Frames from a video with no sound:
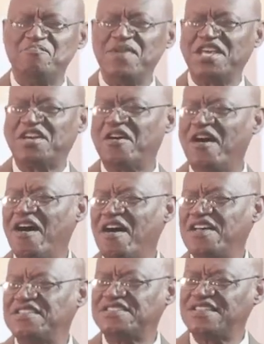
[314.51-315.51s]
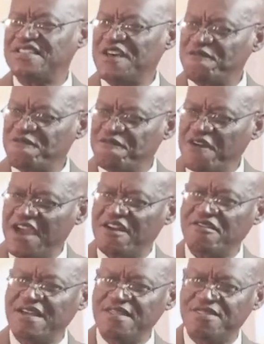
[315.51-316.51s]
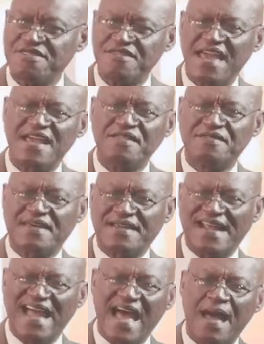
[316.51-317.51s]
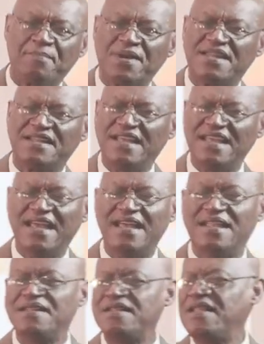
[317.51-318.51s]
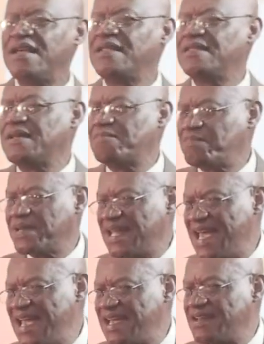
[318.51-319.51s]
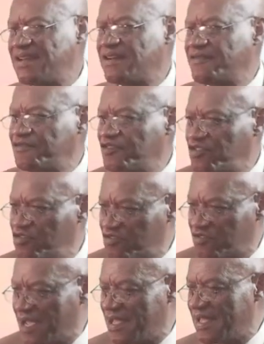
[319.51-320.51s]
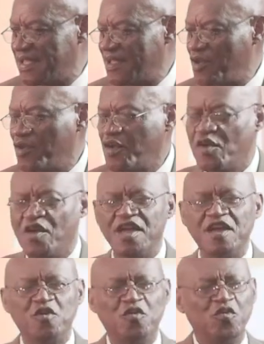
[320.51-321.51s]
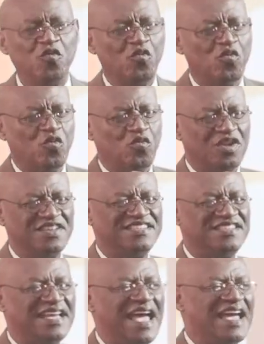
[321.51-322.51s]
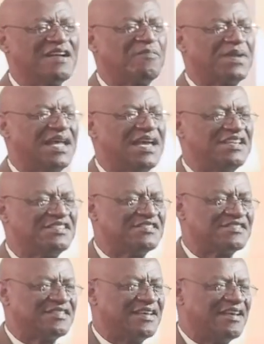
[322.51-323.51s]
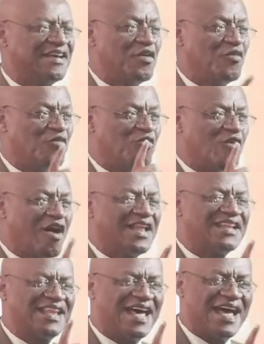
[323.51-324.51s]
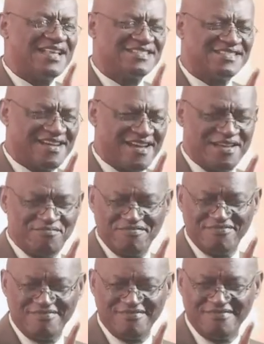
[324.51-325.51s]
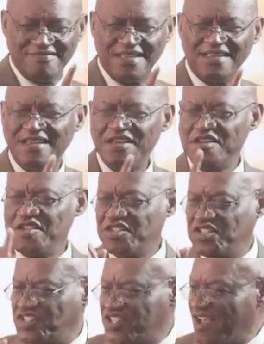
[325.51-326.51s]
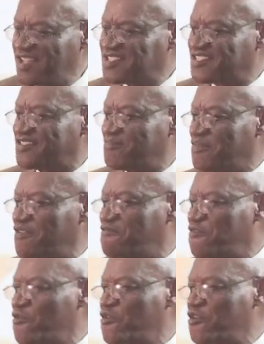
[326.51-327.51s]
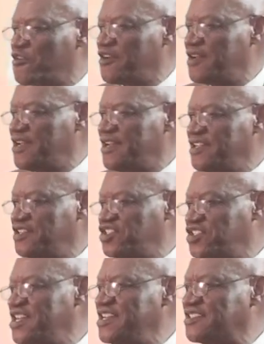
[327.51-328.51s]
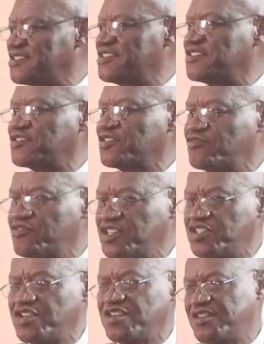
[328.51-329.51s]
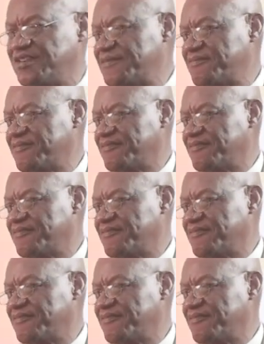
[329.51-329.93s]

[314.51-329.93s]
because the very thing that happened in the plain of Dura will take place one last time just before Jesus' return.